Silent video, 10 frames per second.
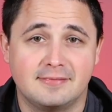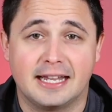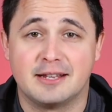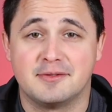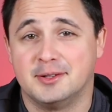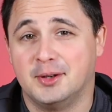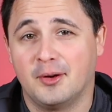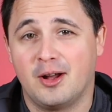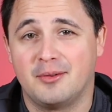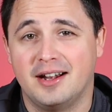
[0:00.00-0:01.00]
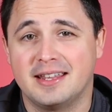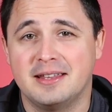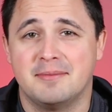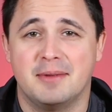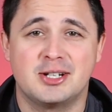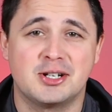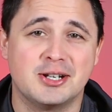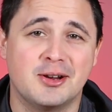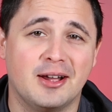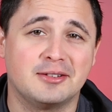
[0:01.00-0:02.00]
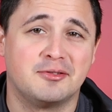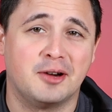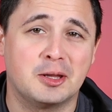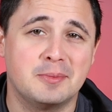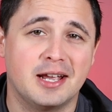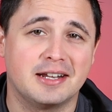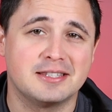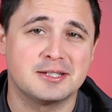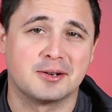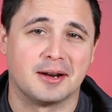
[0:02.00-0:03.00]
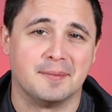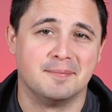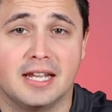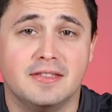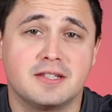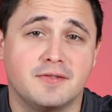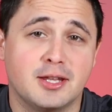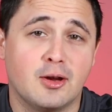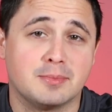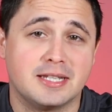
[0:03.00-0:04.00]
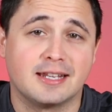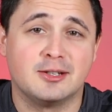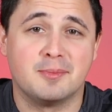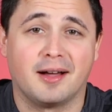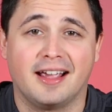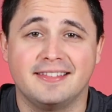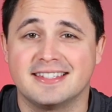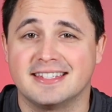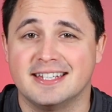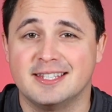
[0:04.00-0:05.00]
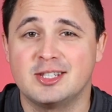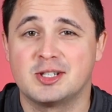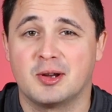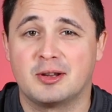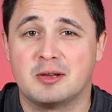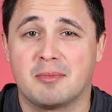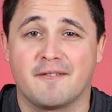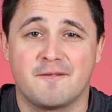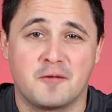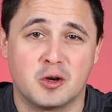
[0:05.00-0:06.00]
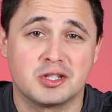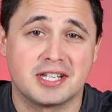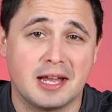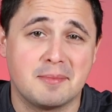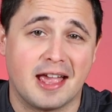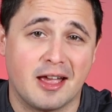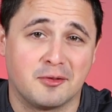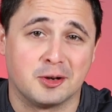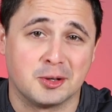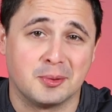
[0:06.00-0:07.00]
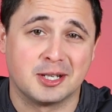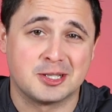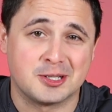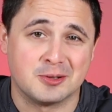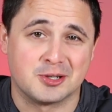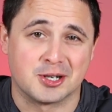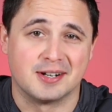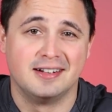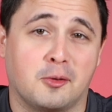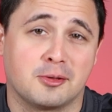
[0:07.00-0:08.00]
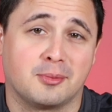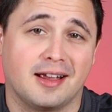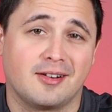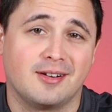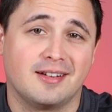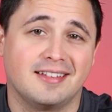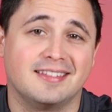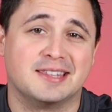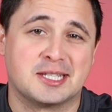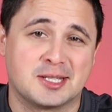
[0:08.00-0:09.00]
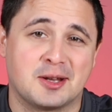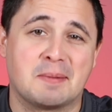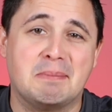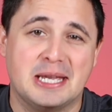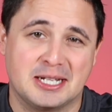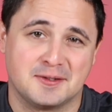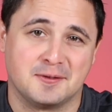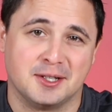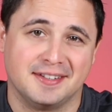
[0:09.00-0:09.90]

And if you don't already, make sure you go ahead and follow me on Instagram. In this video, I'm taking you behind the scenes, showing you my first time ever doing a suture. For the record, this is on a pig's foot.